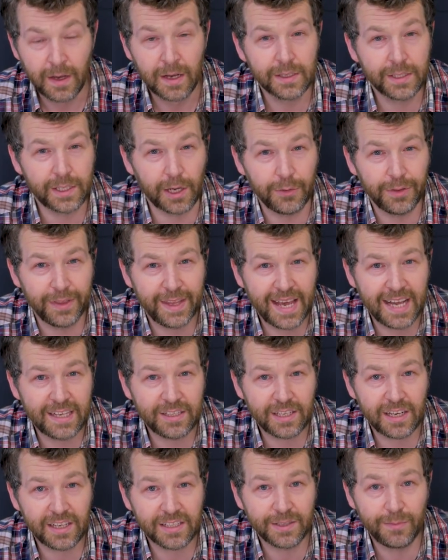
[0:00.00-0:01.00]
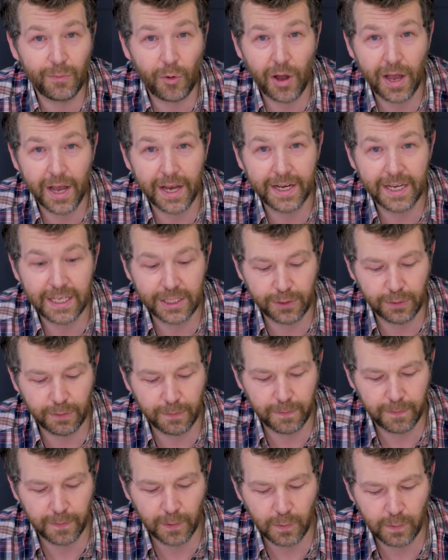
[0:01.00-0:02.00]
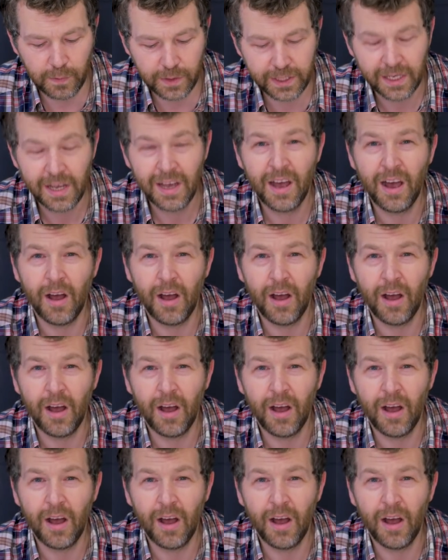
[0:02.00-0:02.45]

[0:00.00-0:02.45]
So they're just my initial thoughts.